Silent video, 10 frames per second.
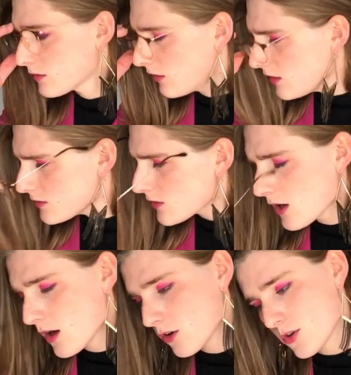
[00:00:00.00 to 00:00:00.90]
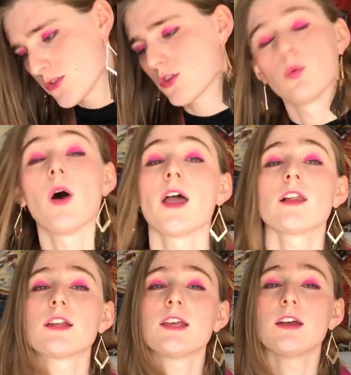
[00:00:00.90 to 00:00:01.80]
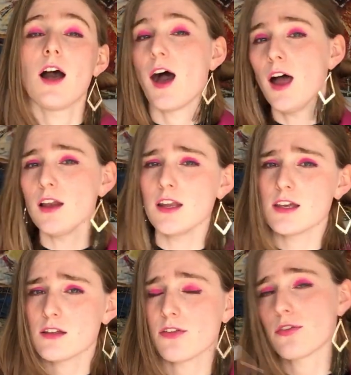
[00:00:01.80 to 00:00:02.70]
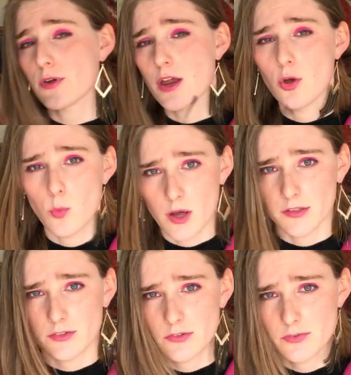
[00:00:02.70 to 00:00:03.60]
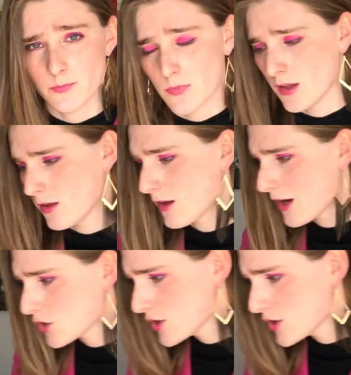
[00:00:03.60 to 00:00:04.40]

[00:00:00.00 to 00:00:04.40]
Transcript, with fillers: These are Oscar Wylee Alia 301s. I actually